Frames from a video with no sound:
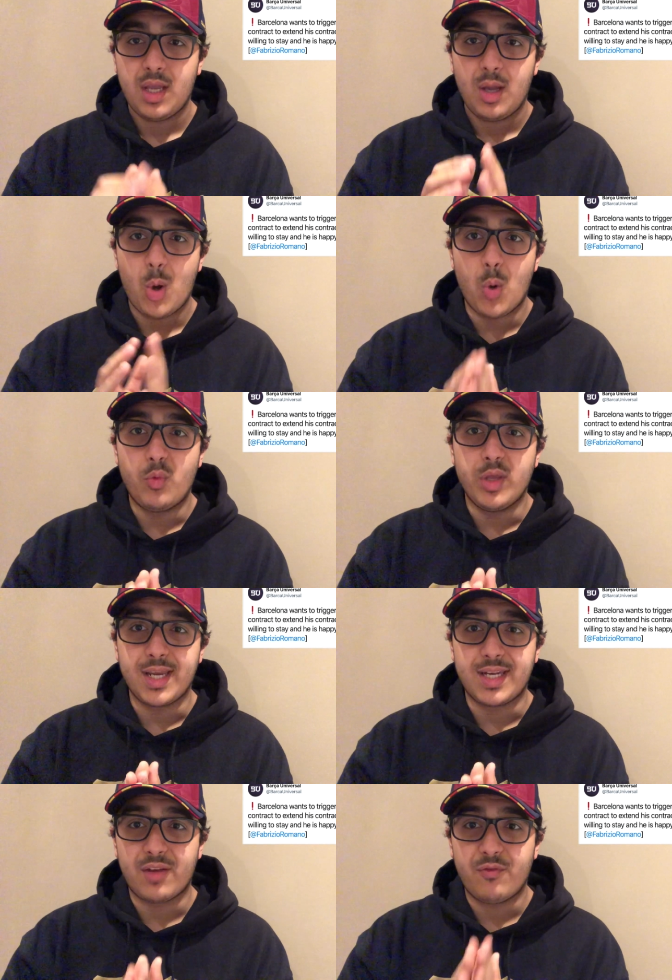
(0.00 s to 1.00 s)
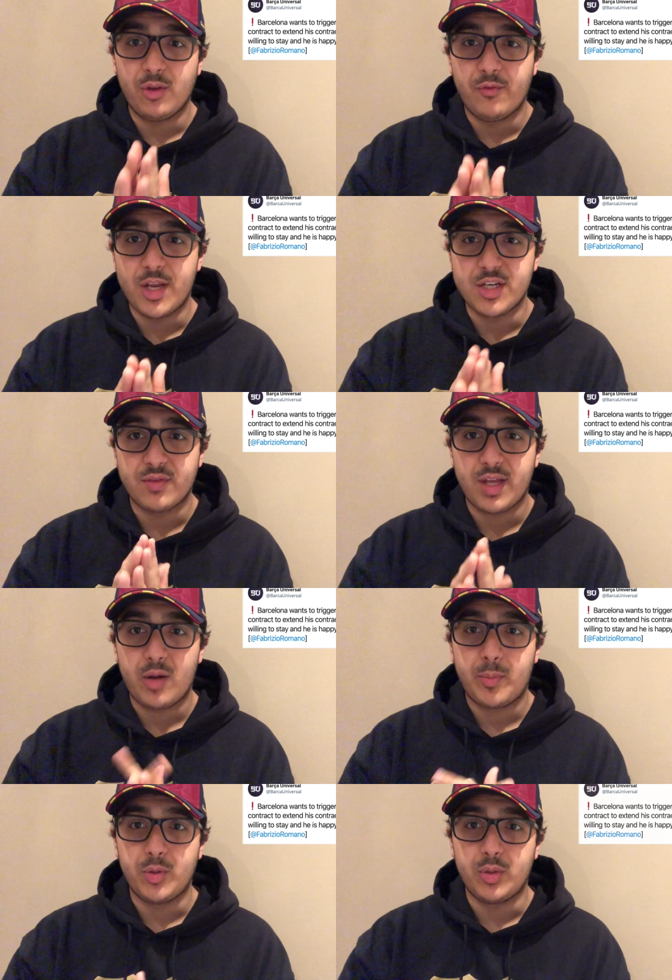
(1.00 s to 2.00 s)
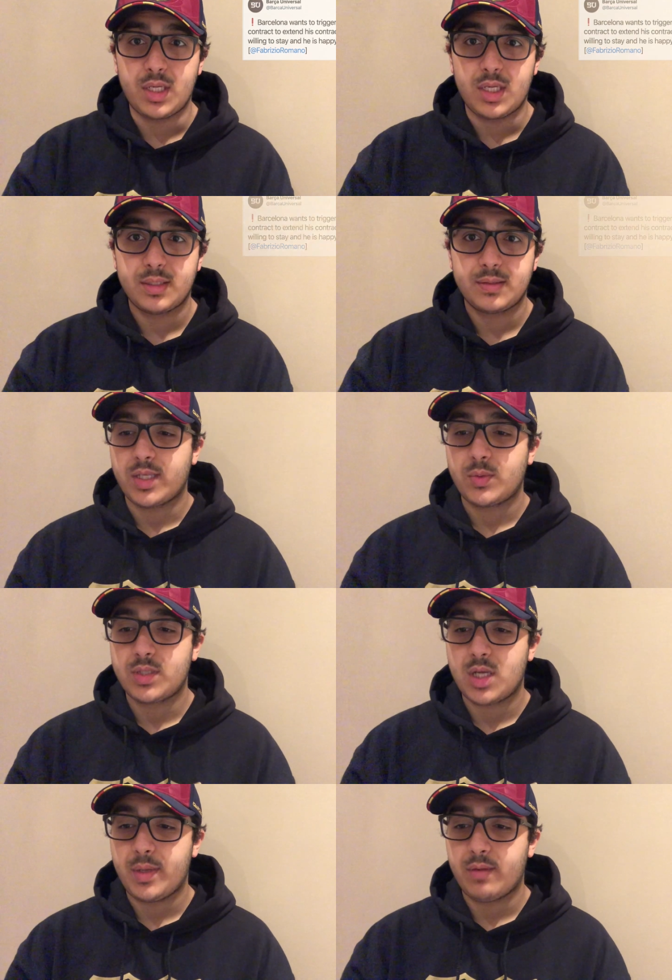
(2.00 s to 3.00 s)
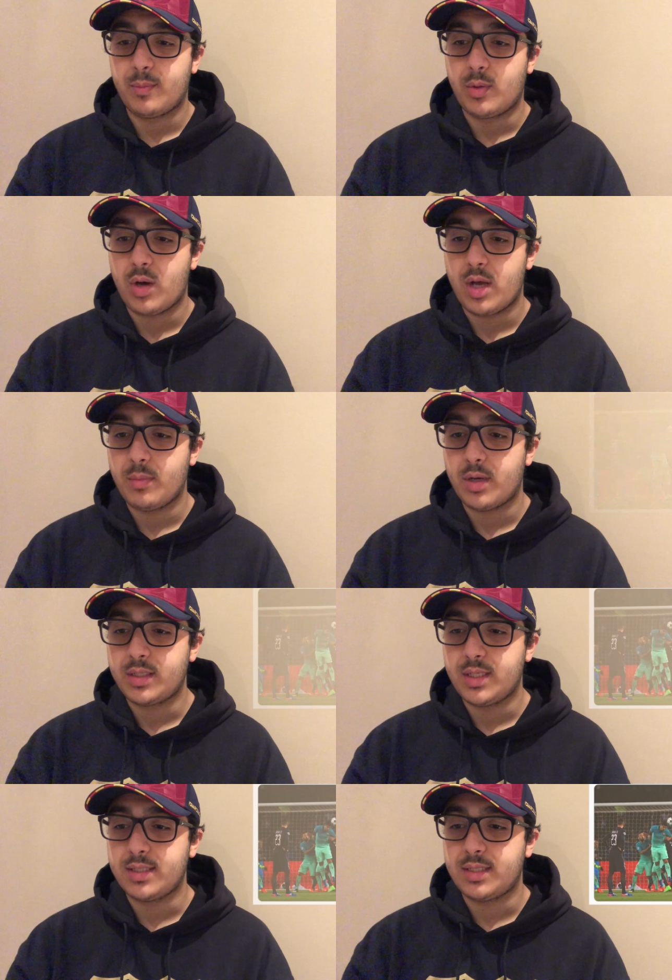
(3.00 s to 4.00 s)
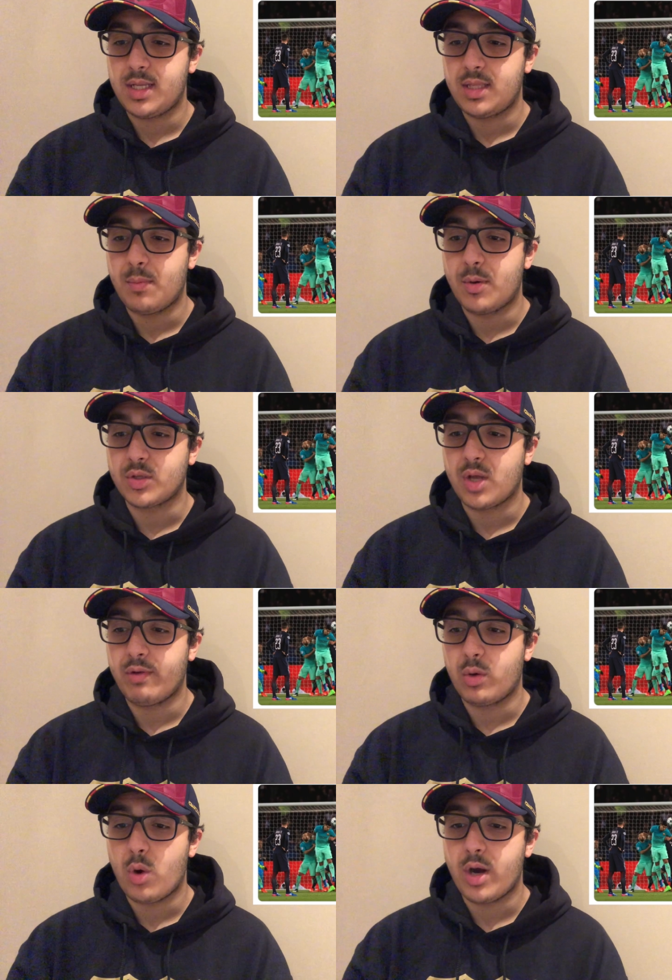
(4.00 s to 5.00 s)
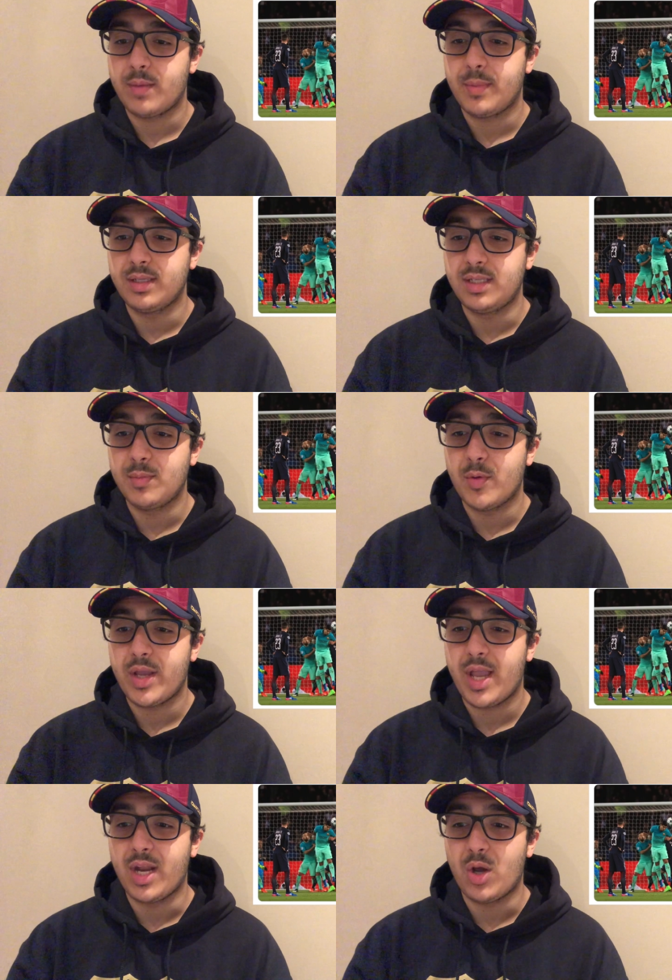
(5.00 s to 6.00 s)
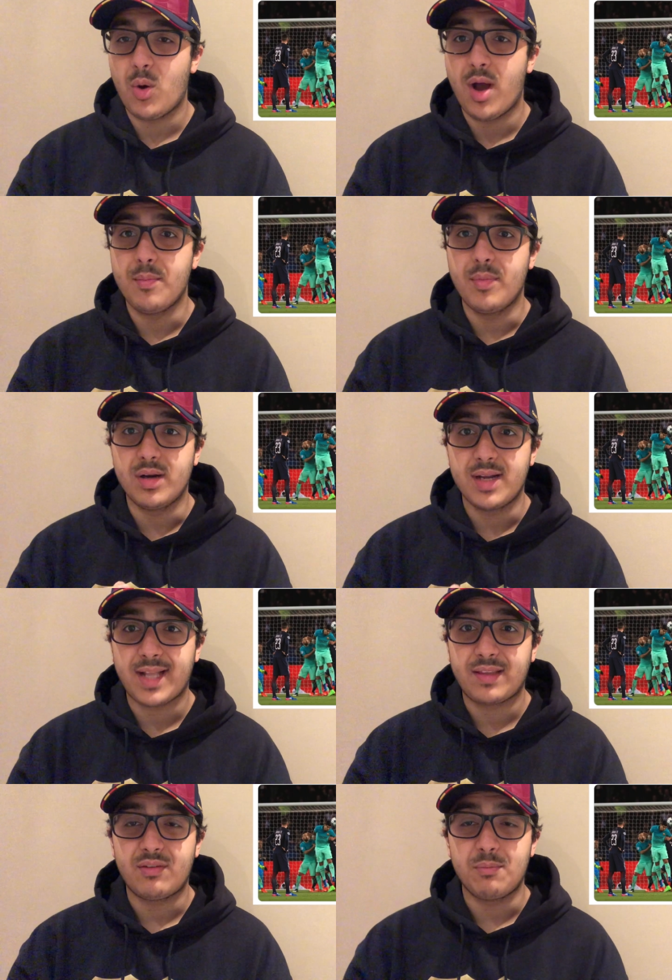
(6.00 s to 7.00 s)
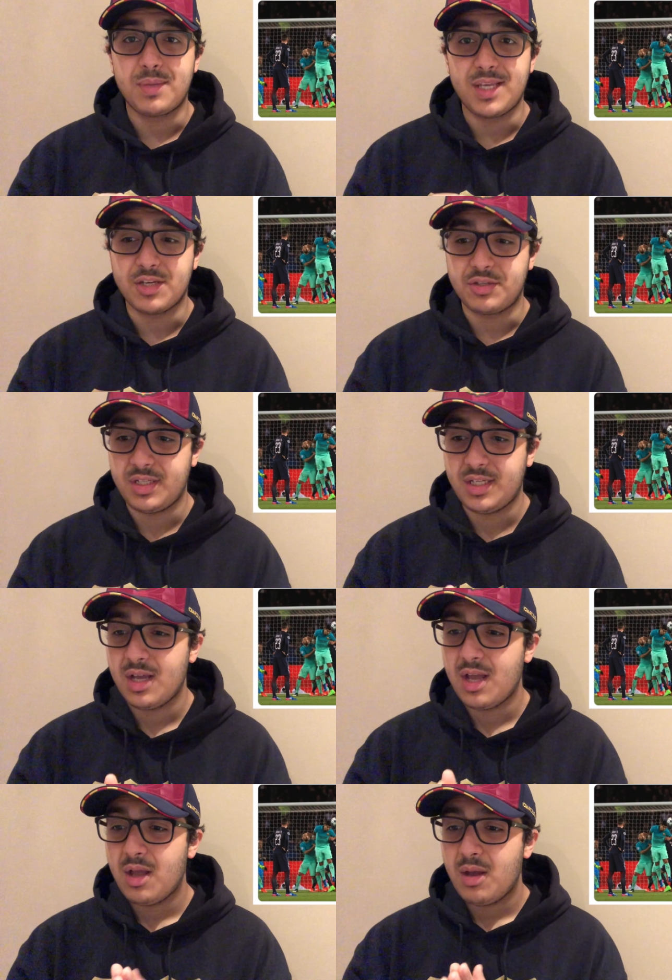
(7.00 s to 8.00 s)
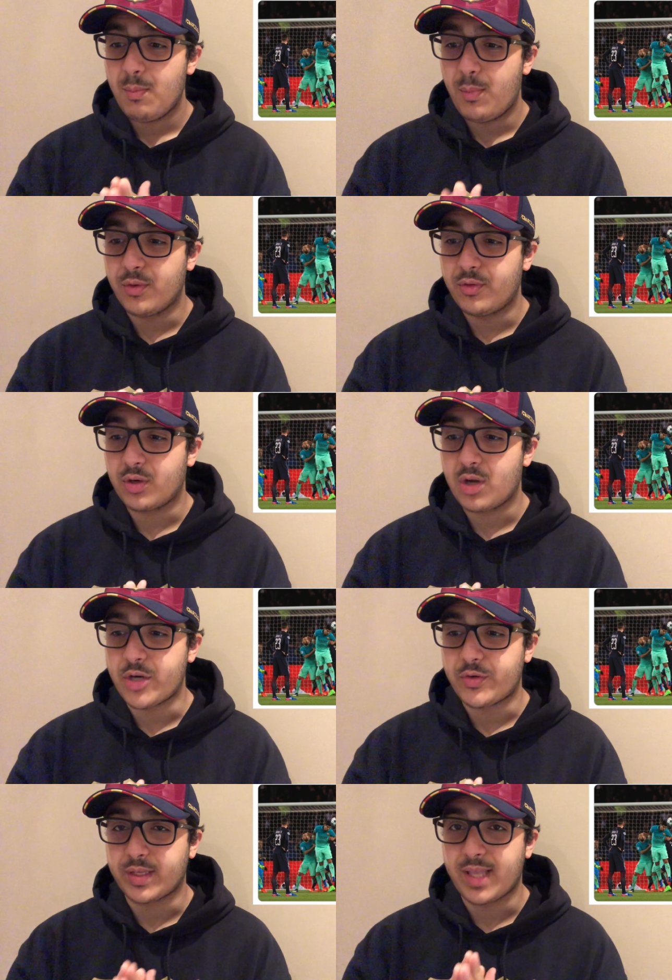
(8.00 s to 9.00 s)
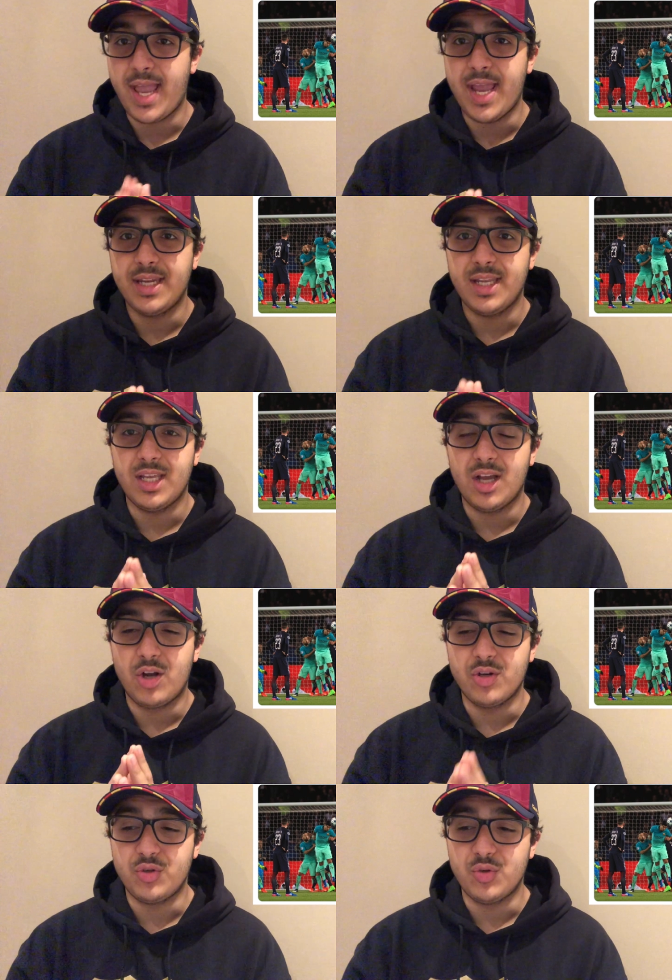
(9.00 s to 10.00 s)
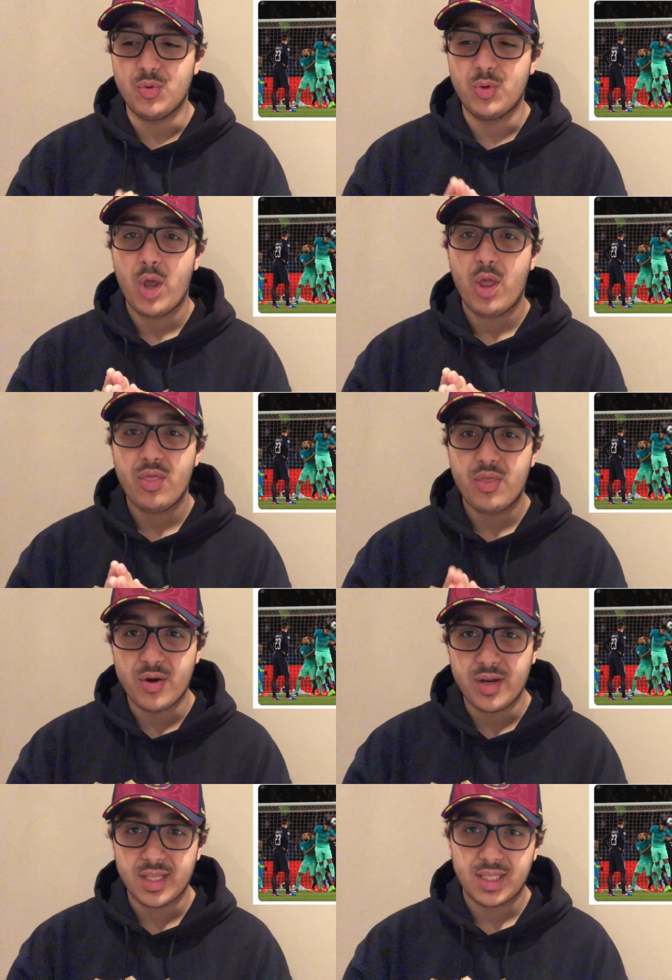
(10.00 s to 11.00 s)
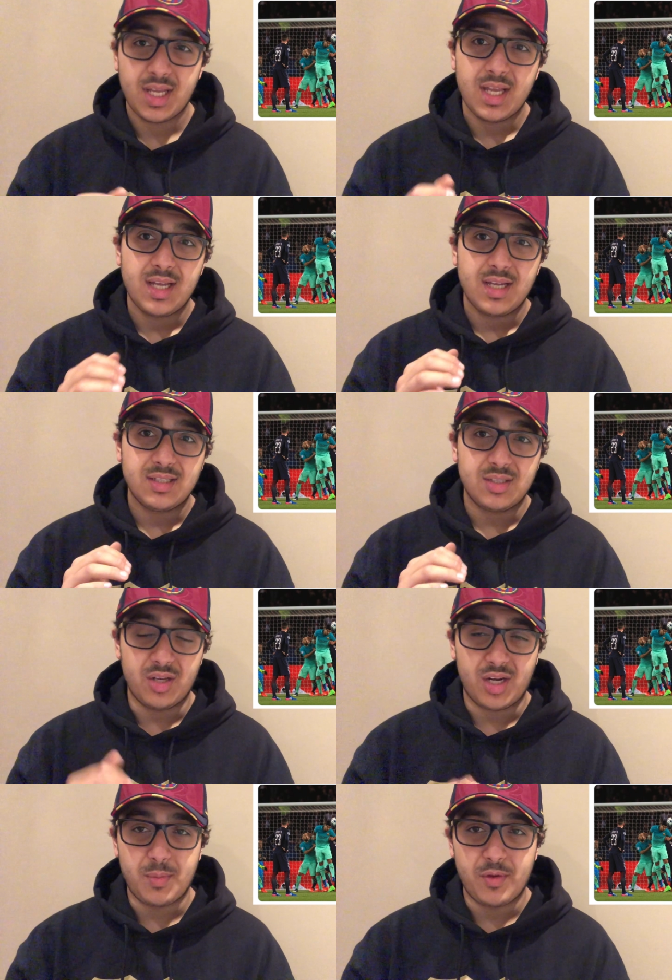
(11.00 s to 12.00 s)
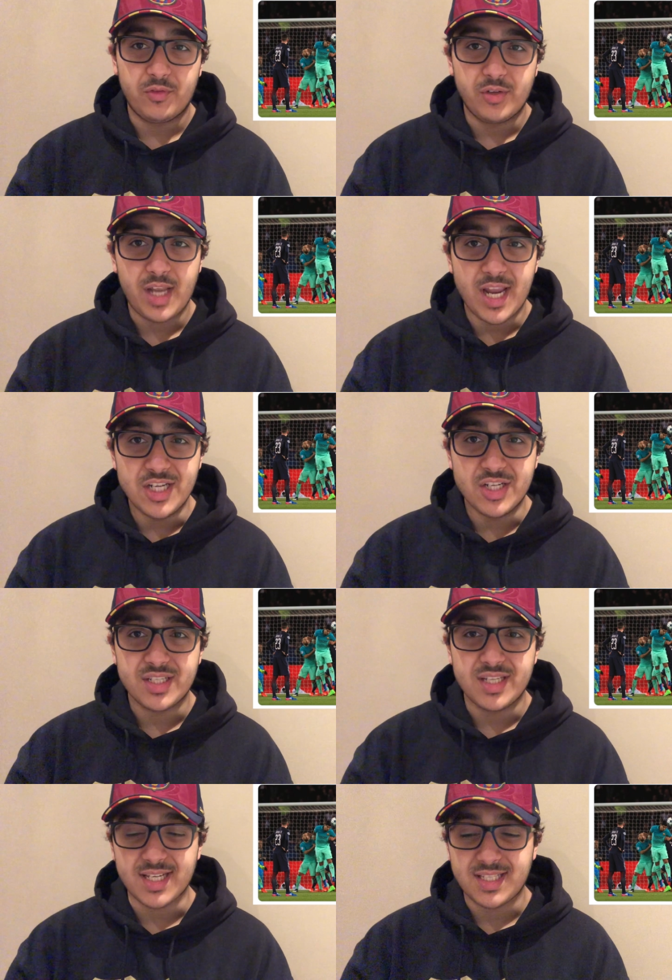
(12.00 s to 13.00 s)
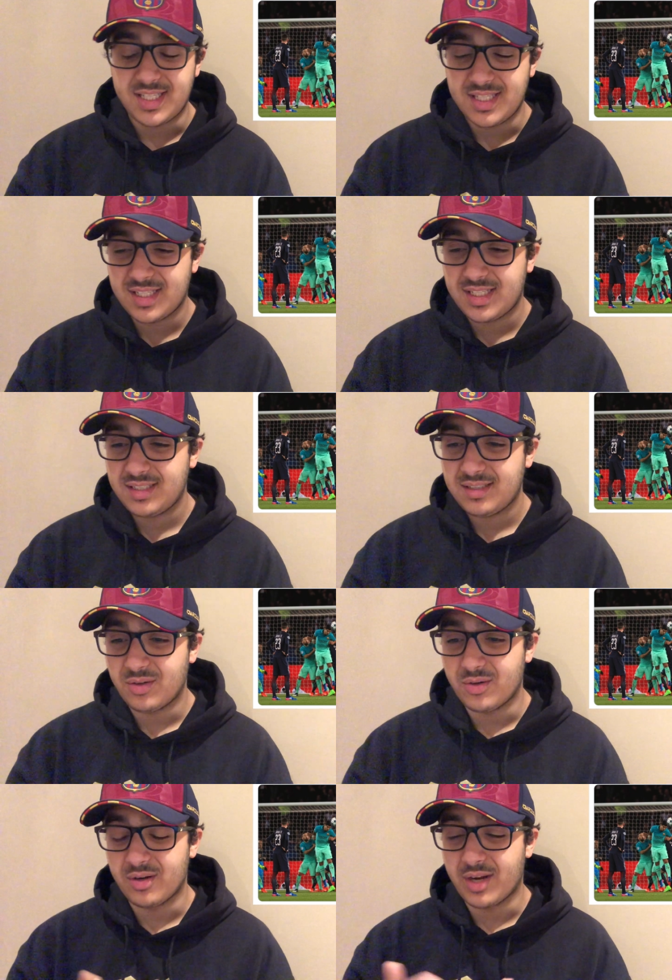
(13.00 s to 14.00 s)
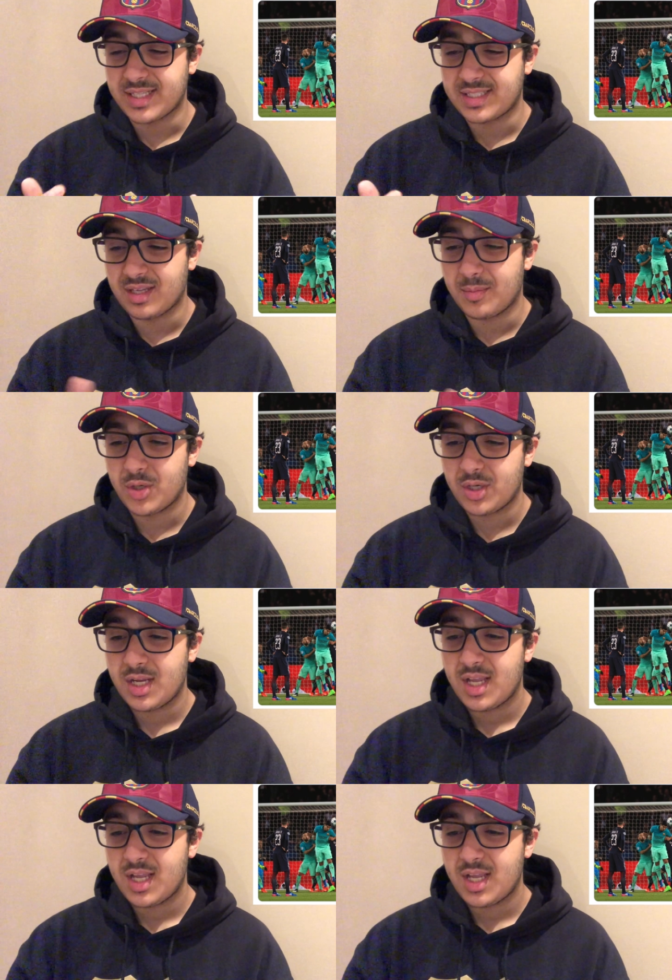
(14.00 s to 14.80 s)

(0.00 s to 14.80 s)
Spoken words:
Hopefully he can take full advantage of that opportunity. This one's coming in from Juan Martí, saying that Barcelona have inquired about Di Maria and Juan Bernat from PSG. Both their contracts end on June 30th. So they're going to be free agents next season or next summer.